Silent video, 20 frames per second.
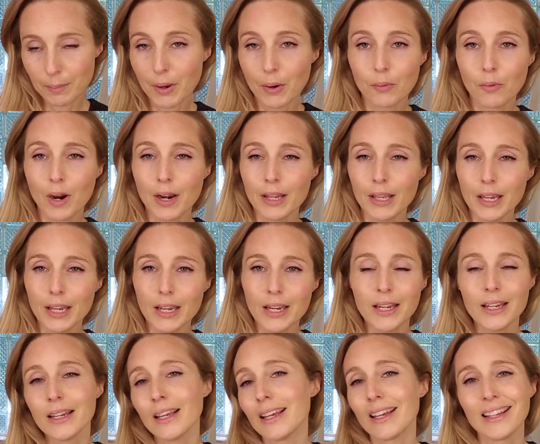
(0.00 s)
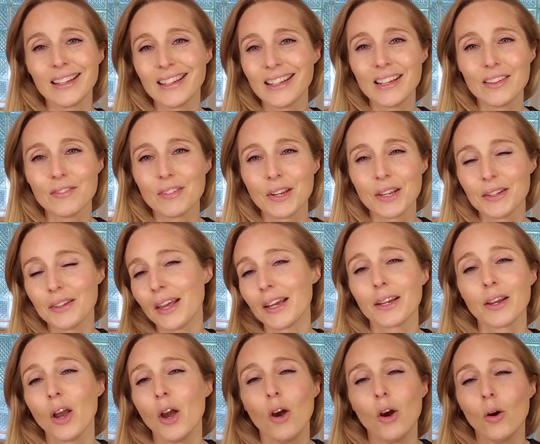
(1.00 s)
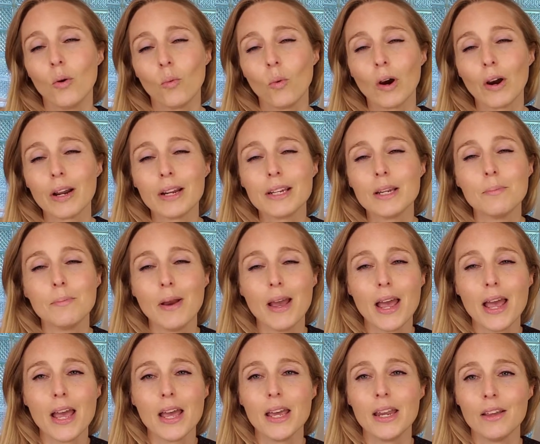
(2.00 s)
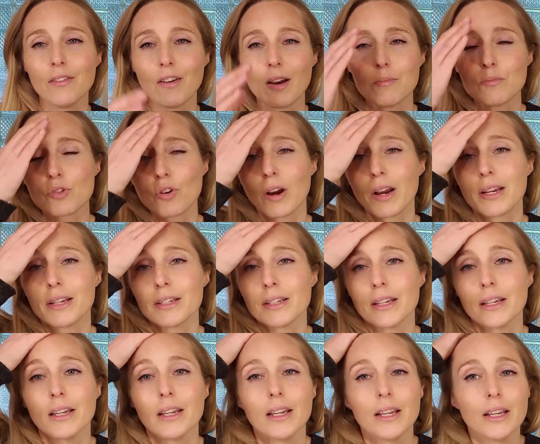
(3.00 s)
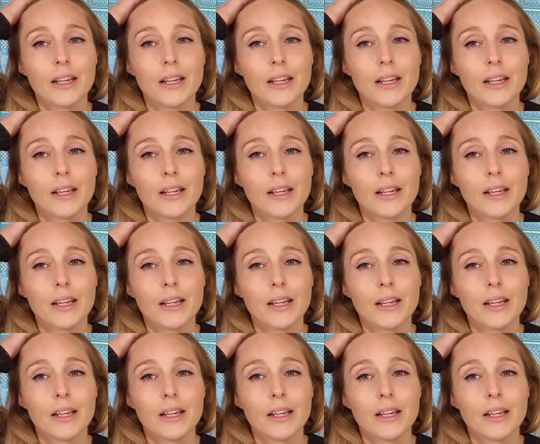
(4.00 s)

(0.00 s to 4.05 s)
running and even like wearing to bed if I'm trying to